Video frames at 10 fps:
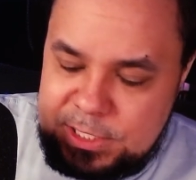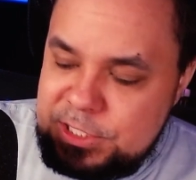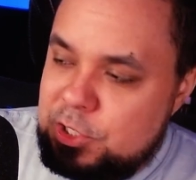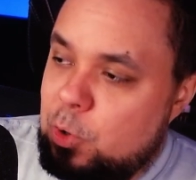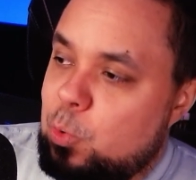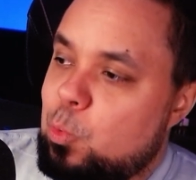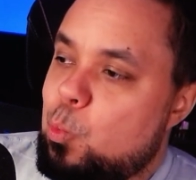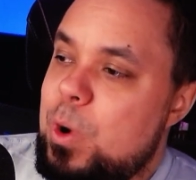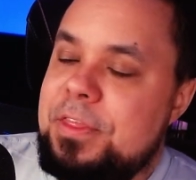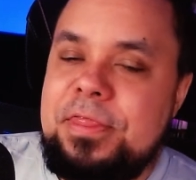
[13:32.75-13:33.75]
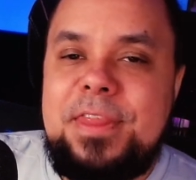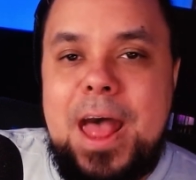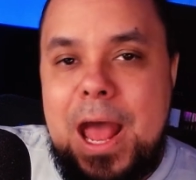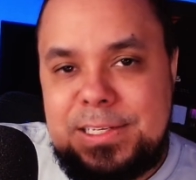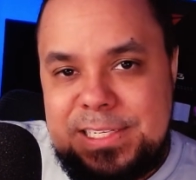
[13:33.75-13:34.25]
So with
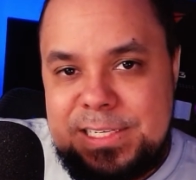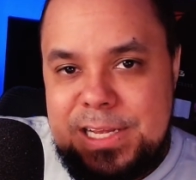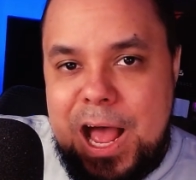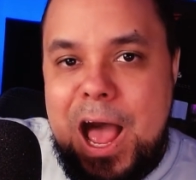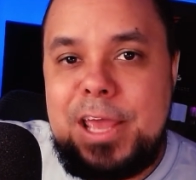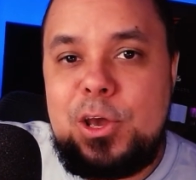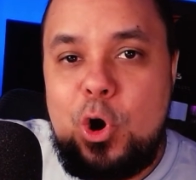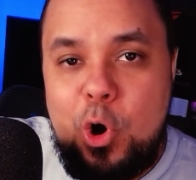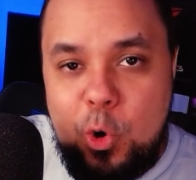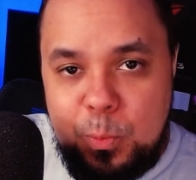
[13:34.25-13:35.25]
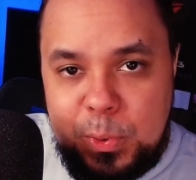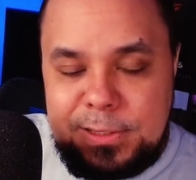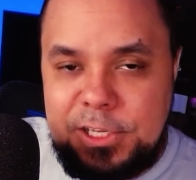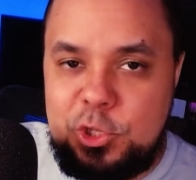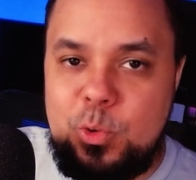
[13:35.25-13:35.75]
that, I hope
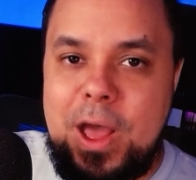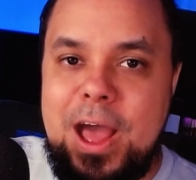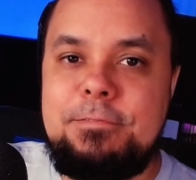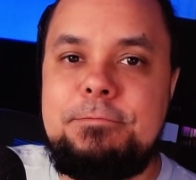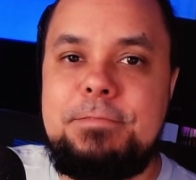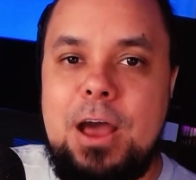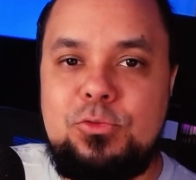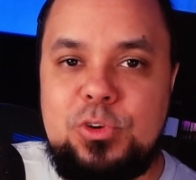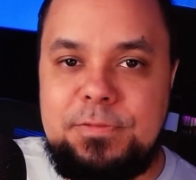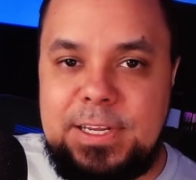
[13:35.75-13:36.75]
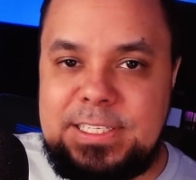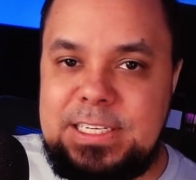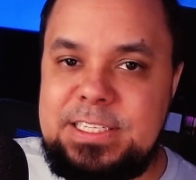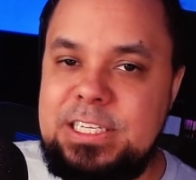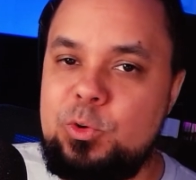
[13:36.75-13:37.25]
that you have Foundry V T
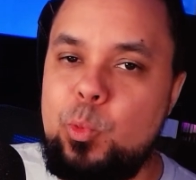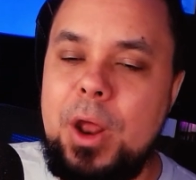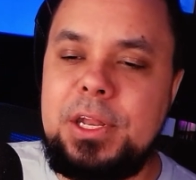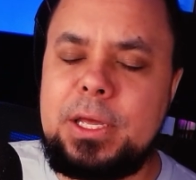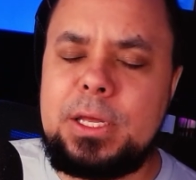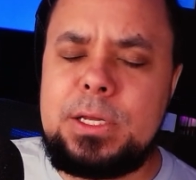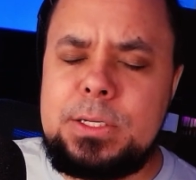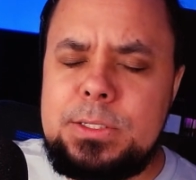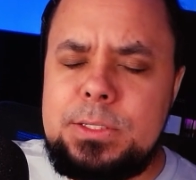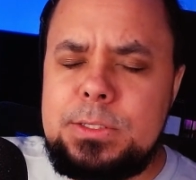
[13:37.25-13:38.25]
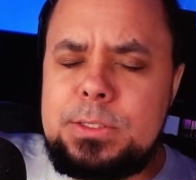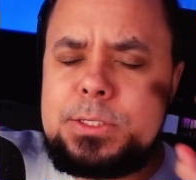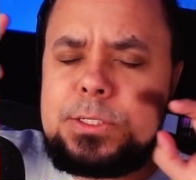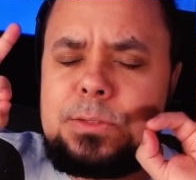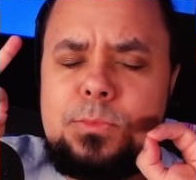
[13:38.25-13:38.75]
T running
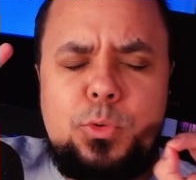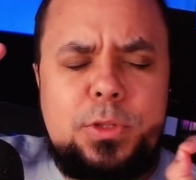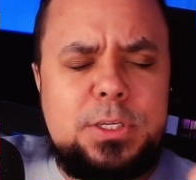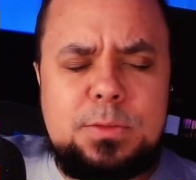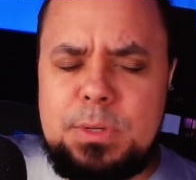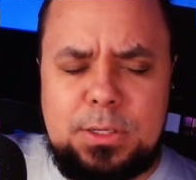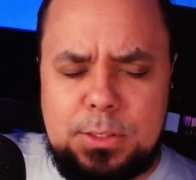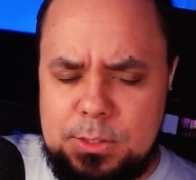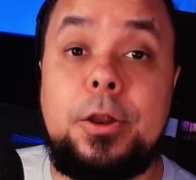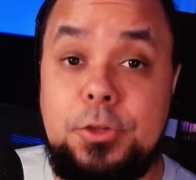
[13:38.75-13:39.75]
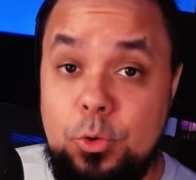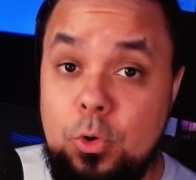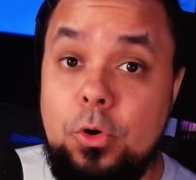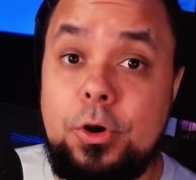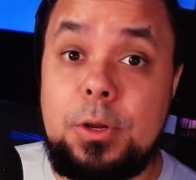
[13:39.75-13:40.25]
smooth as butter on
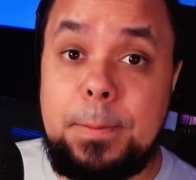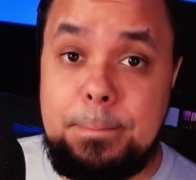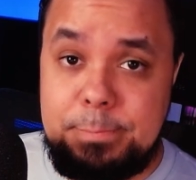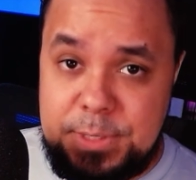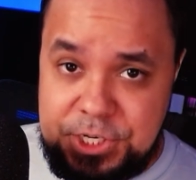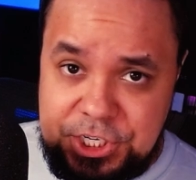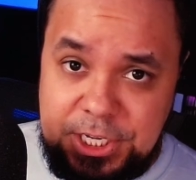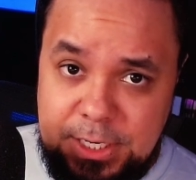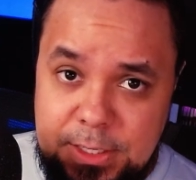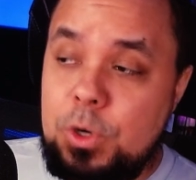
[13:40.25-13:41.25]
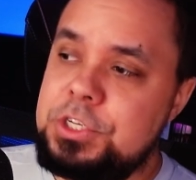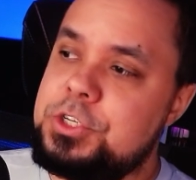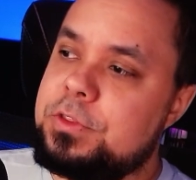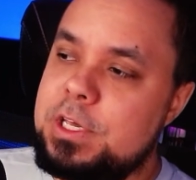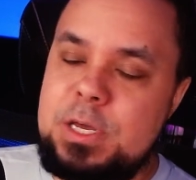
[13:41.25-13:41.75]
your machine. What did
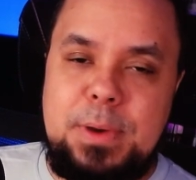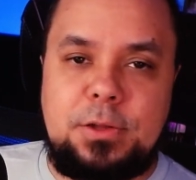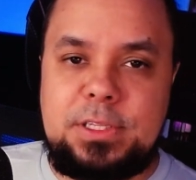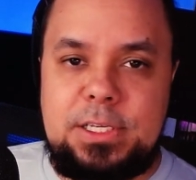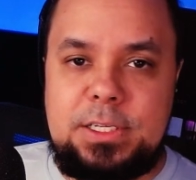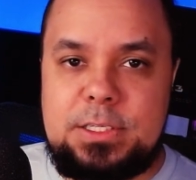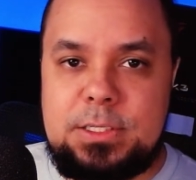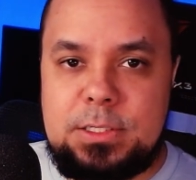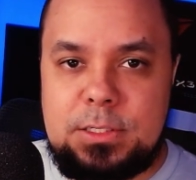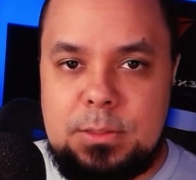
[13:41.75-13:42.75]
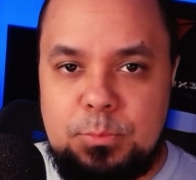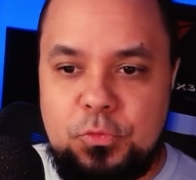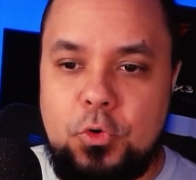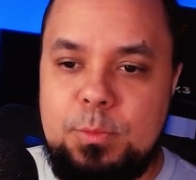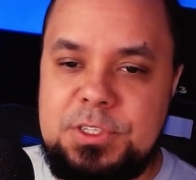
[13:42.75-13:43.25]
you think about these
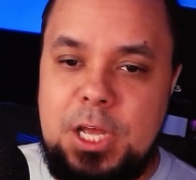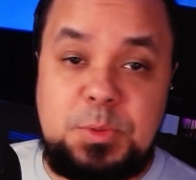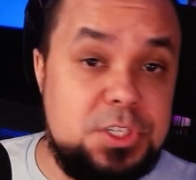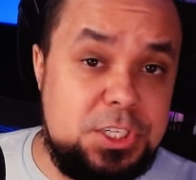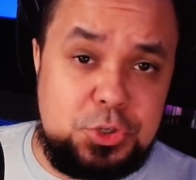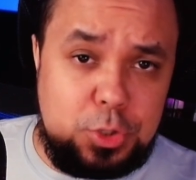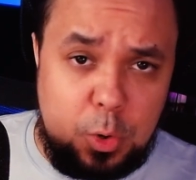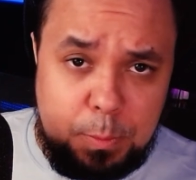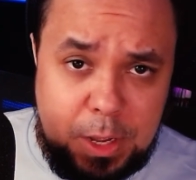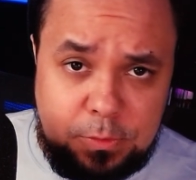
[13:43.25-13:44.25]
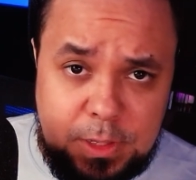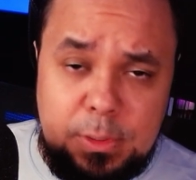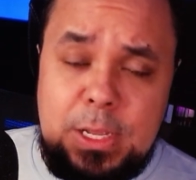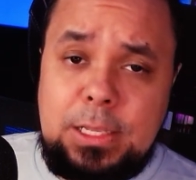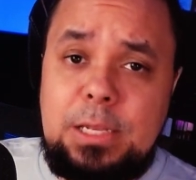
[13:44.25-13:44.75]
performance options? Did you know about them?
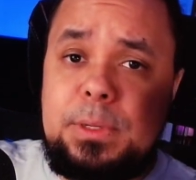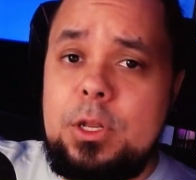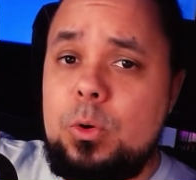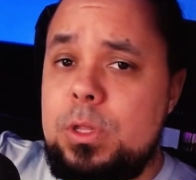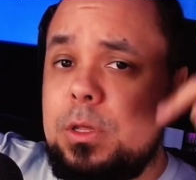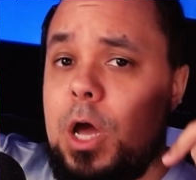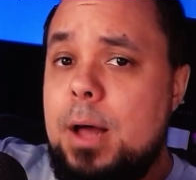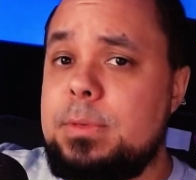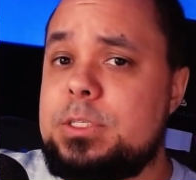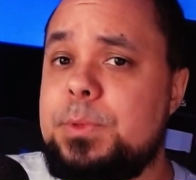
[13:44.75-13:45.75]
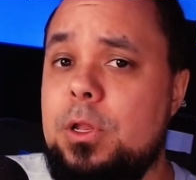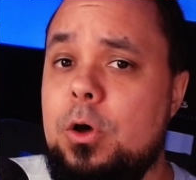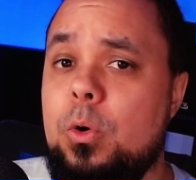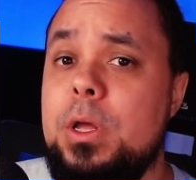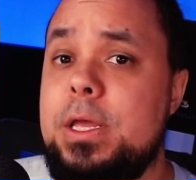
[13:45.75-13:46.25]
Let me know in the comments
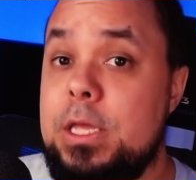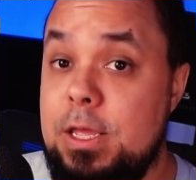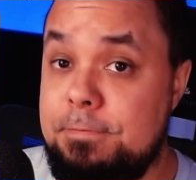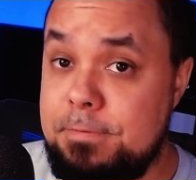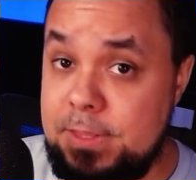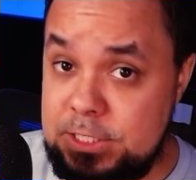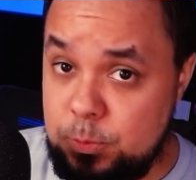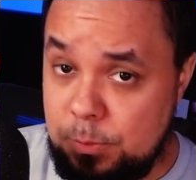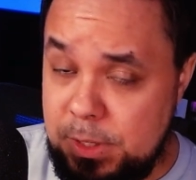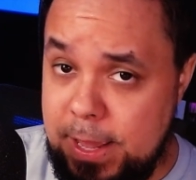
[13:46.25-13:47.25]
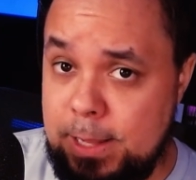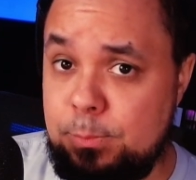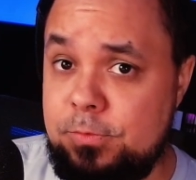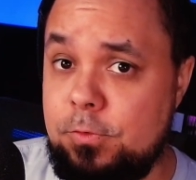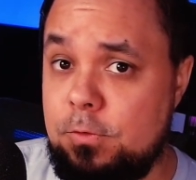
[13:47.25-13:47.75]
below if this will be
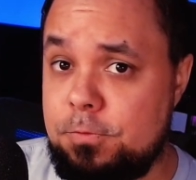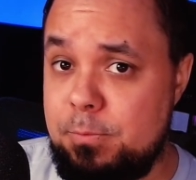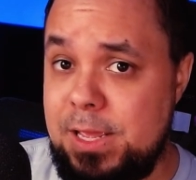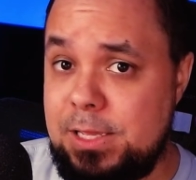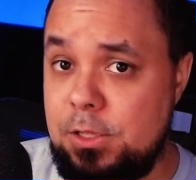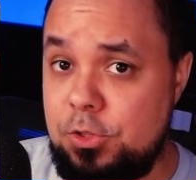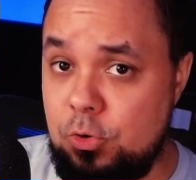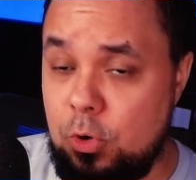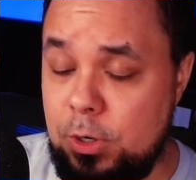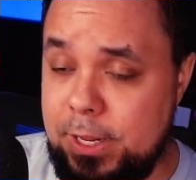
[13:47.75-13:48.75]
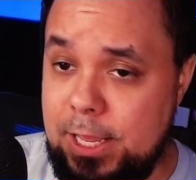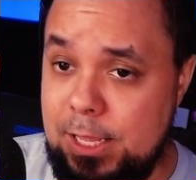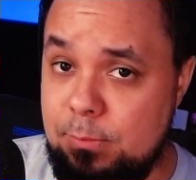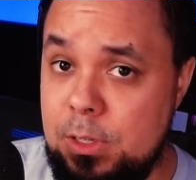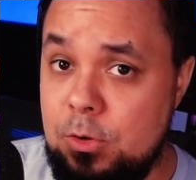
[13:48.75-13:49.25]
helpful for making your
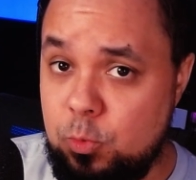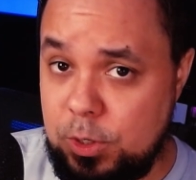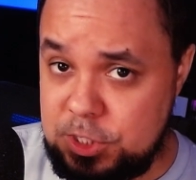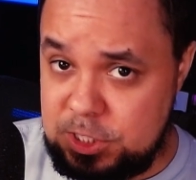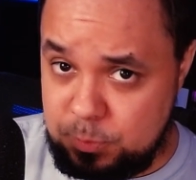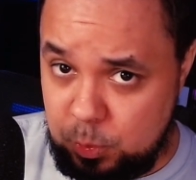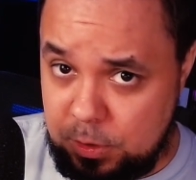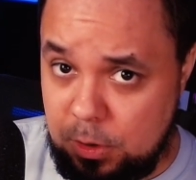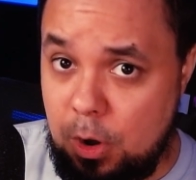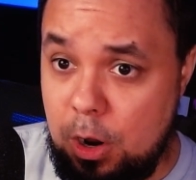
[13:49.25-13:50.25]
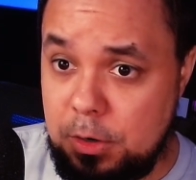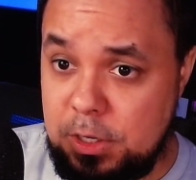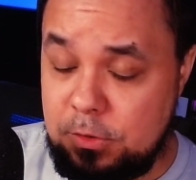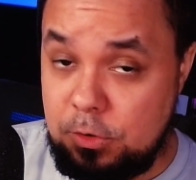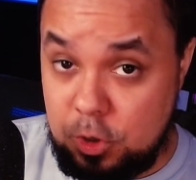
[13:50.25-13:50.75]
game run smoother on
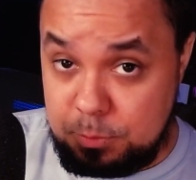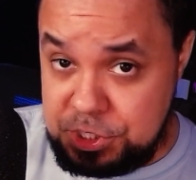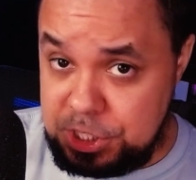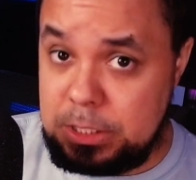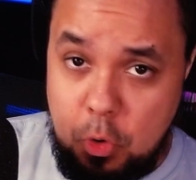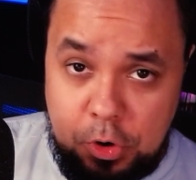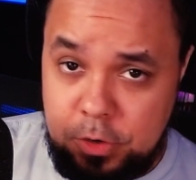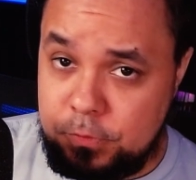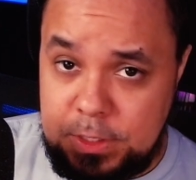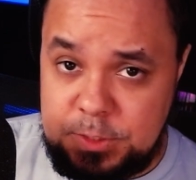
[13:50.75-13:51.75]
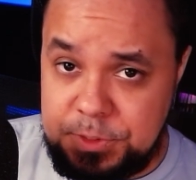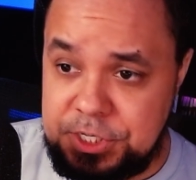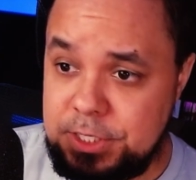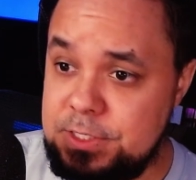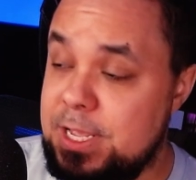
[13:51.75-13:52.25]
either your machine or your friends'
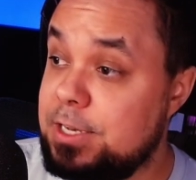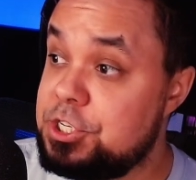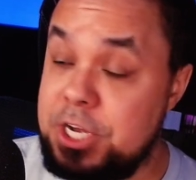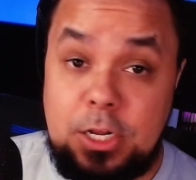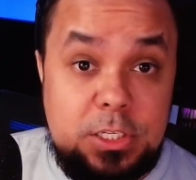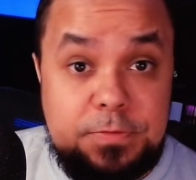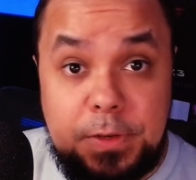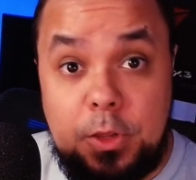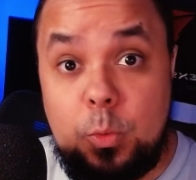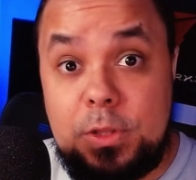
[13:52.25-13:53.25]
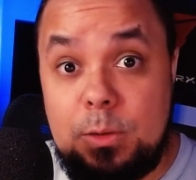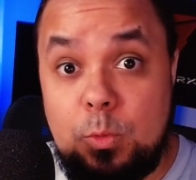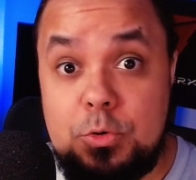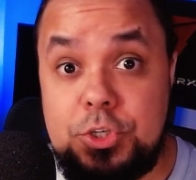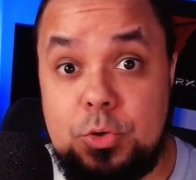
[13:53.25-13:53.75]
machines. And share this video with them,
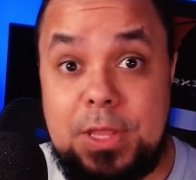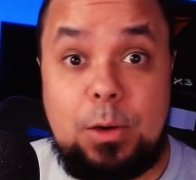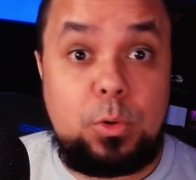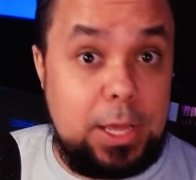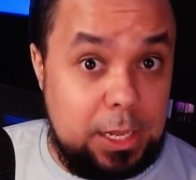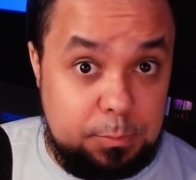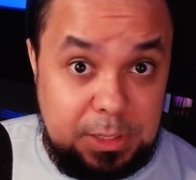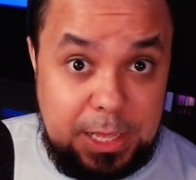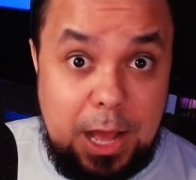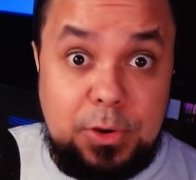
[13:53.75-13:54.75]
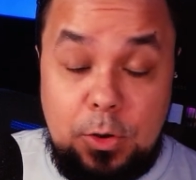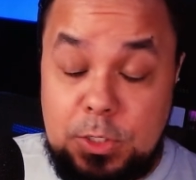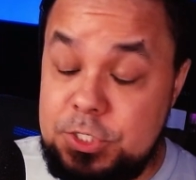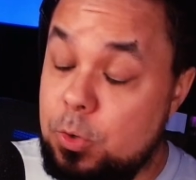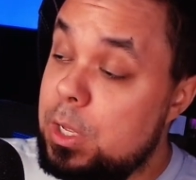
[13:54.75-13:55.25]
won't you? That would help me out. And
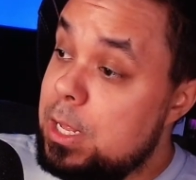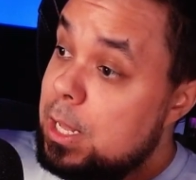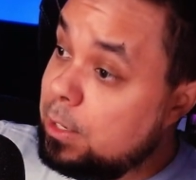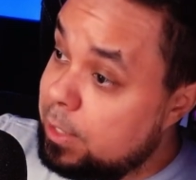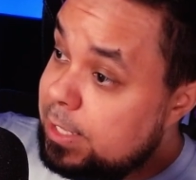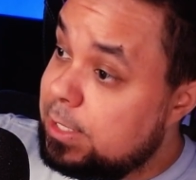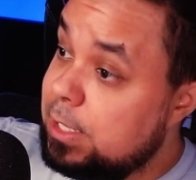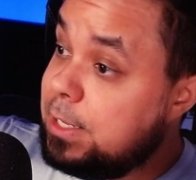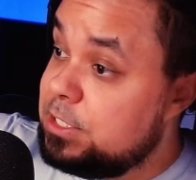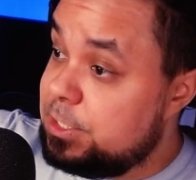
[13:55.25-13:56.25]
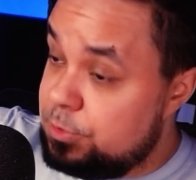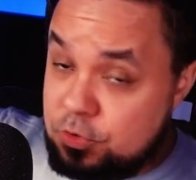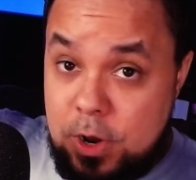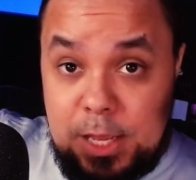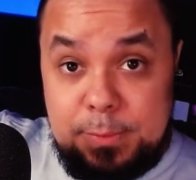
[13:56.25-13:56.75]
also liking and
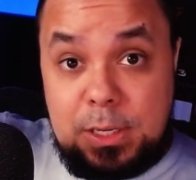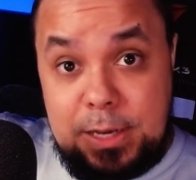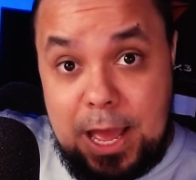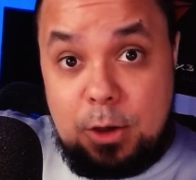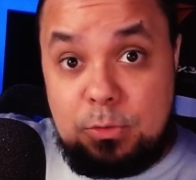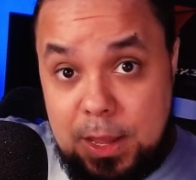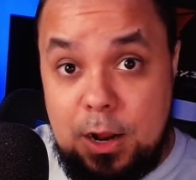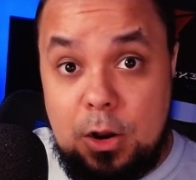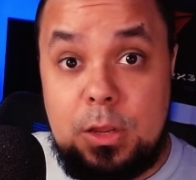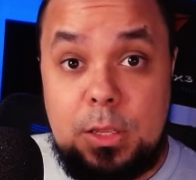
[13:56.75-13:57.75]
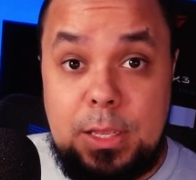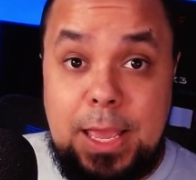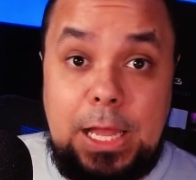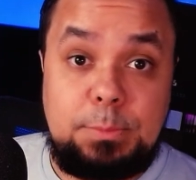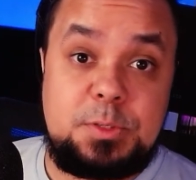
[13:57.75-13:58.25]
subscribing down there
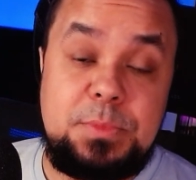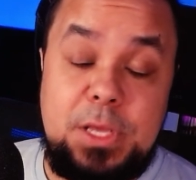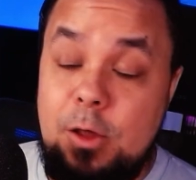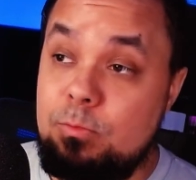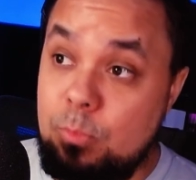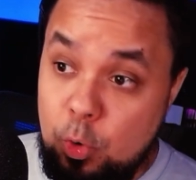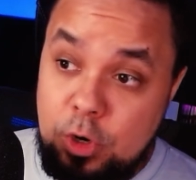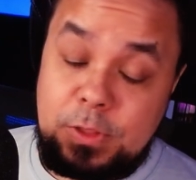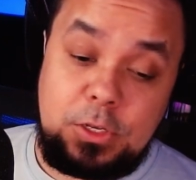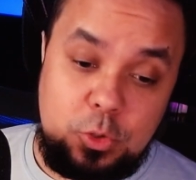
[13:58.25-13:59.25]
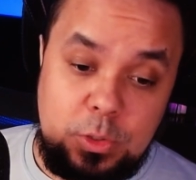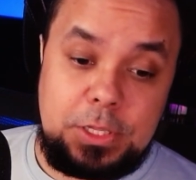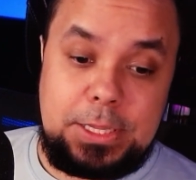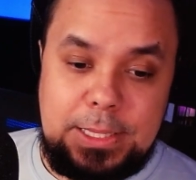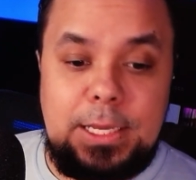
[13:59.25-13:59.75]
helps me out more than you
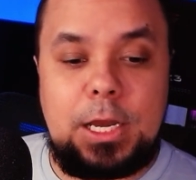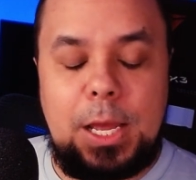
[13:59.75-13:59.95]
can think.